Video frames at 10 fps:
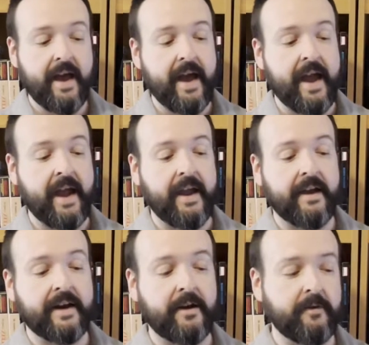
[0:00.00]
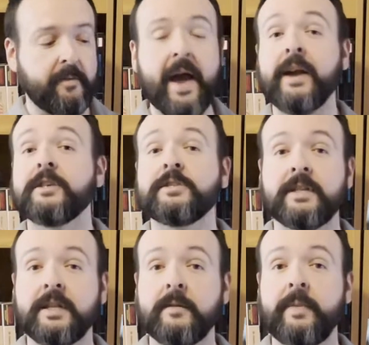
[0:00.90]
And I know the package is a
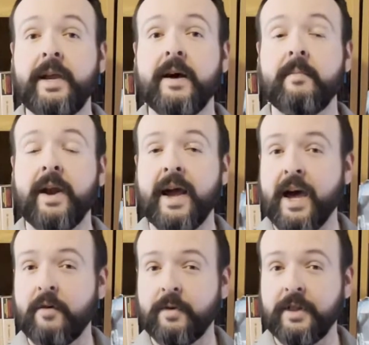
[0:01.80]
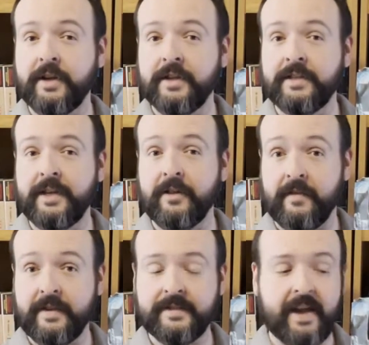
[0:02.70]
little beat up, but I got a really good deal
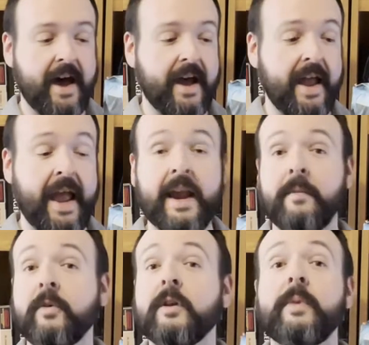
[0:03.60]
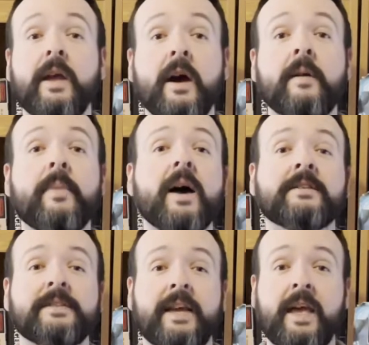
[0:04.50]
on this guy, and I'm going to be
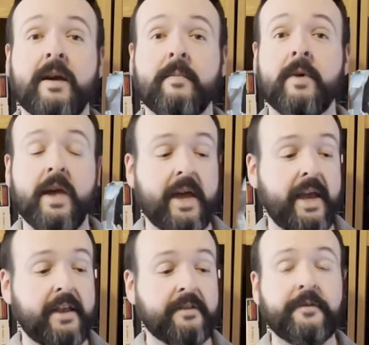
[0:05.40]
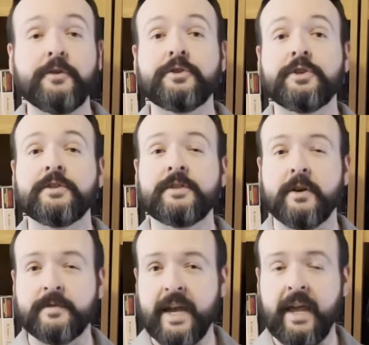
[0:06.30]
unboxing him in the future,
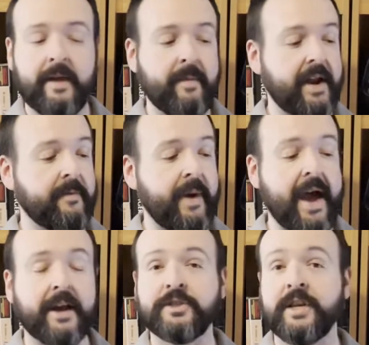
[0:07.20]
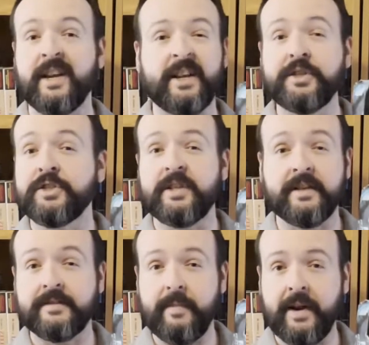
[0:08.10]
so taking him out of the packaging condition
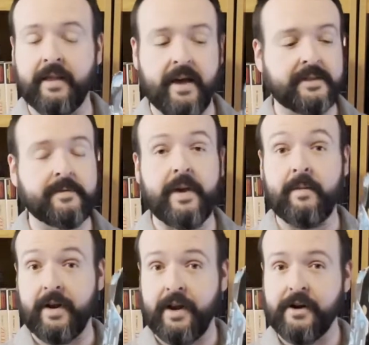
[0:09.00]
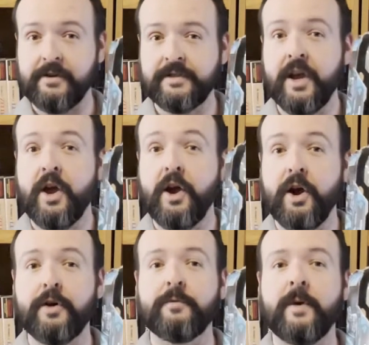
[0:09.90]
doesn't mean a lot to me. But here's
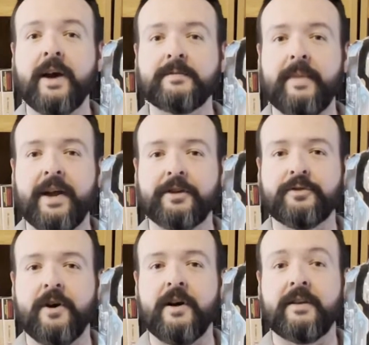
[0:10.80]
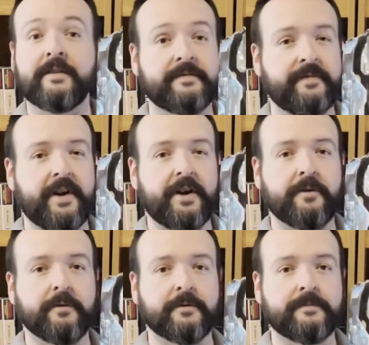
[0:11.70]
Earthrise Megatron. Very
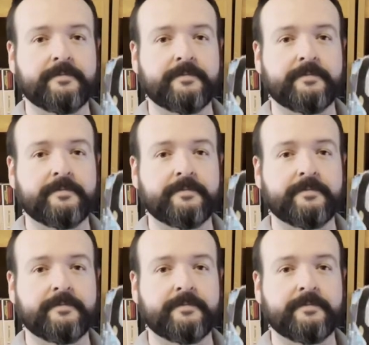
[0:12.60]
cool.